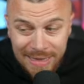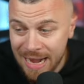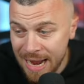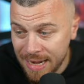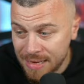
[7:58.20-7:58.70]

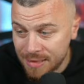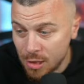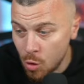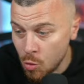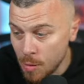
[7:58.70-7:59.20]
icons.
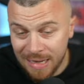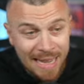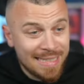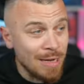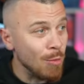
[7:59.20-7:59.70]
So,
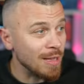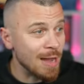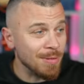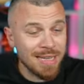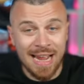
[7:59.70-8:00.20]
let's see what
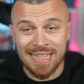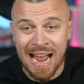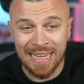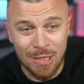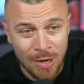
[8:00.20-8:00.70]
happens, guys.
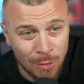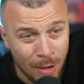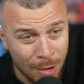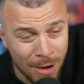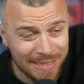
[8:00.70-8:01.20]
I do not
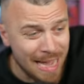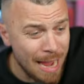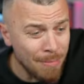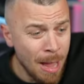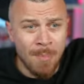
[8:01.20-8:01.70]
want to waste
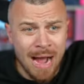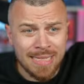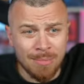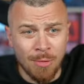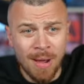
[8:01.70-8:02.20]
time.
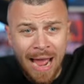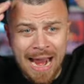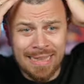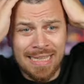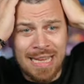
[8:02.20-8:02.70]
Maximum
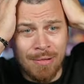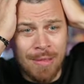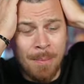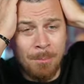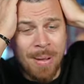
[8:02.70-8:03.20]

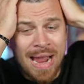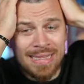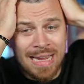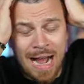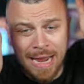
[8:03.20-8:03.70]
87
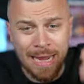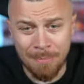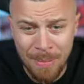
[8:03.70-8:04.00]
base icon